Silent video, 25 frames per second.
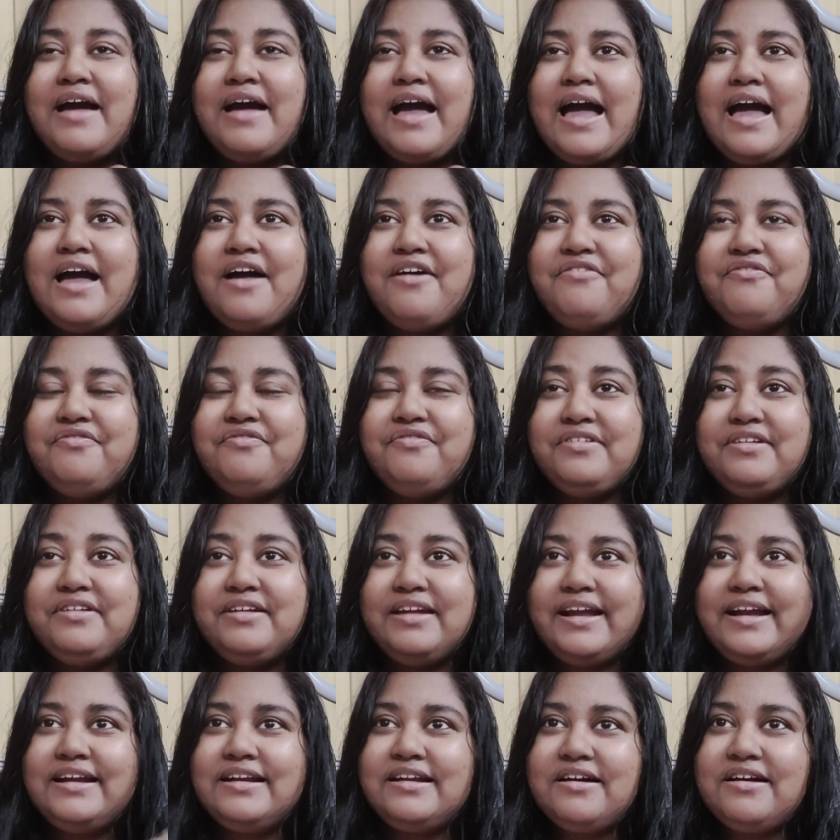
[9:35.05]
have
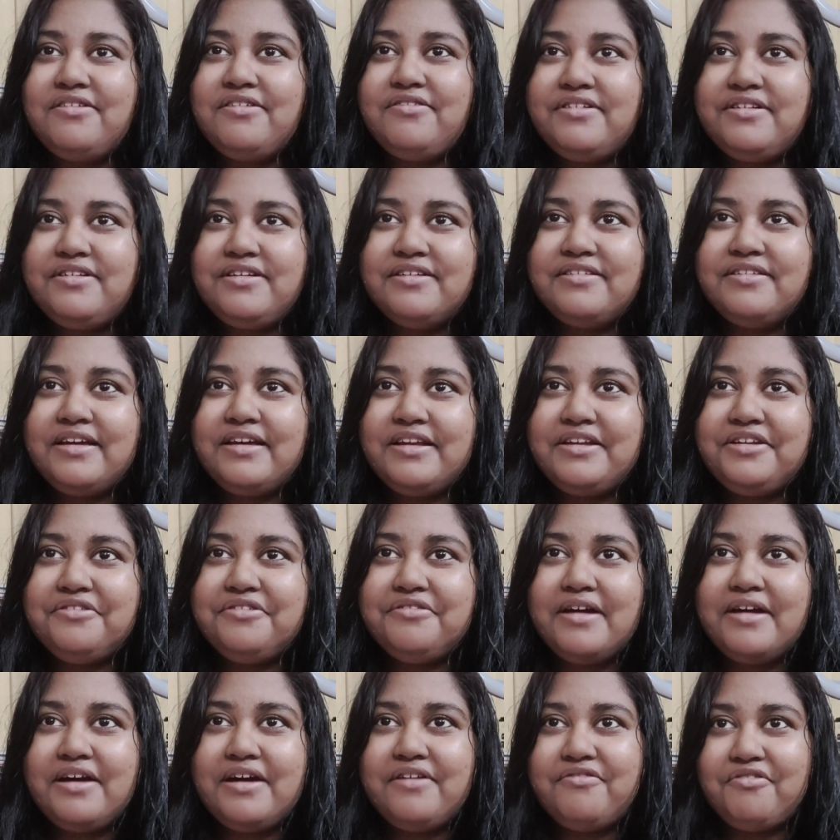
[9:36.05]
great covers and
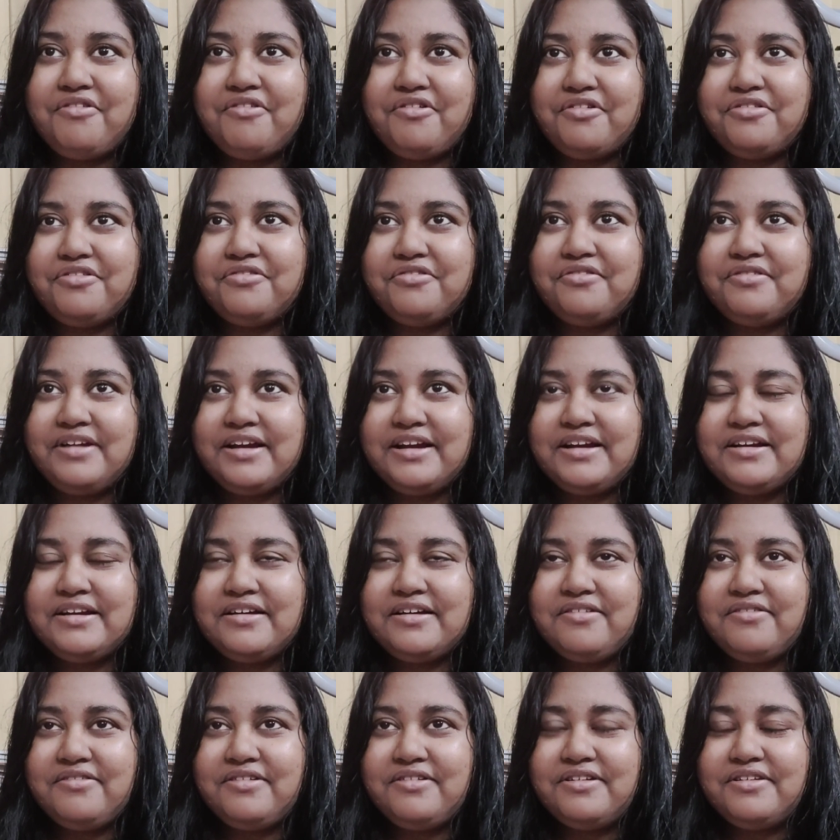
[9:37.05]
you have not so great
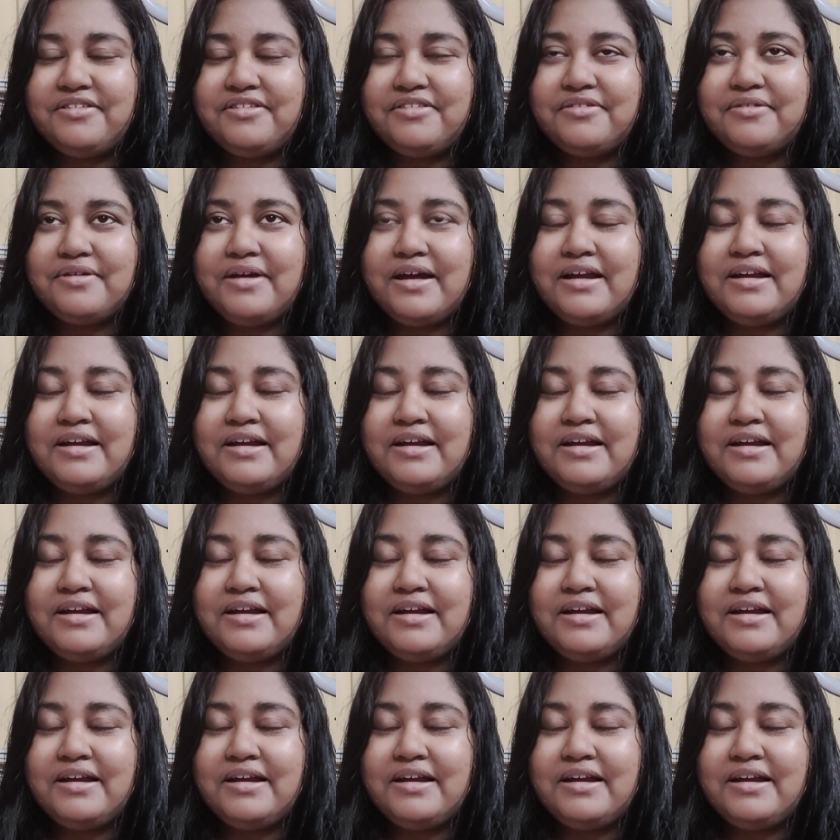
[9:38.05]
covers,